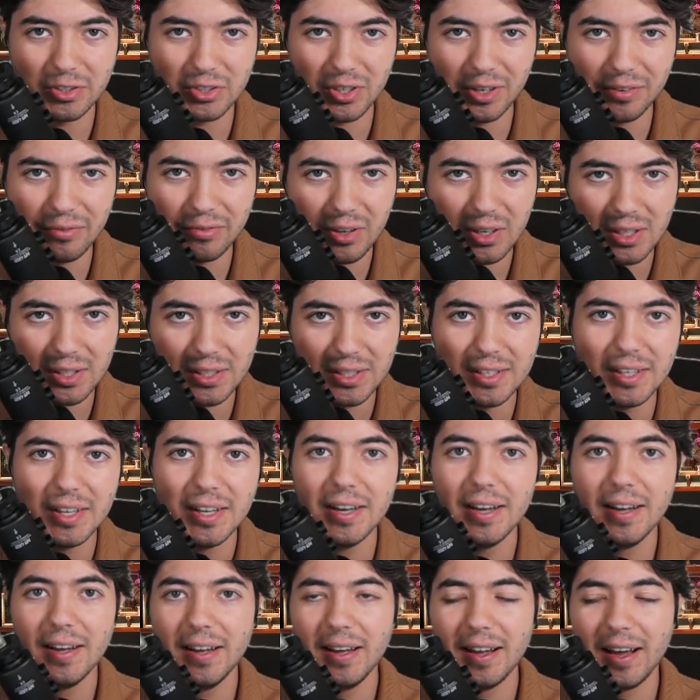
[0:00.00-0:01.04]
So I finally
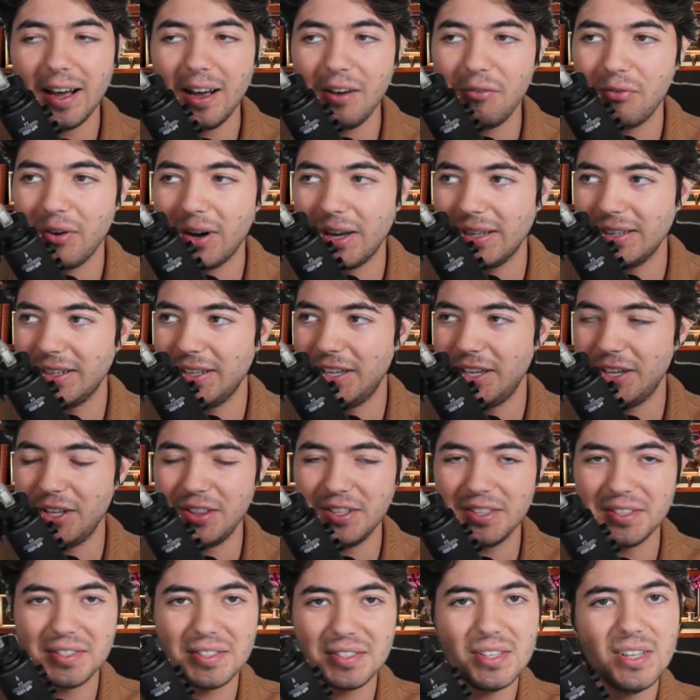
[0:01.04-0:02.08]
in
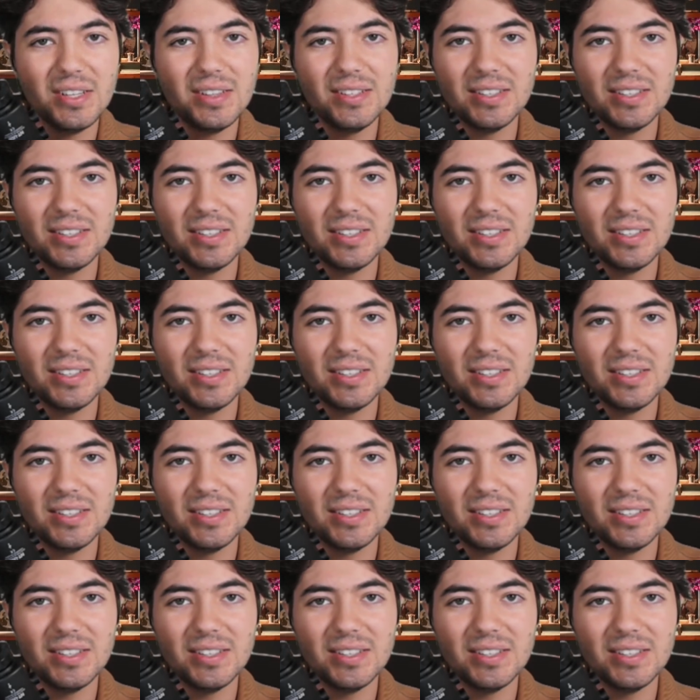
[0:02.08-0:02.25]
this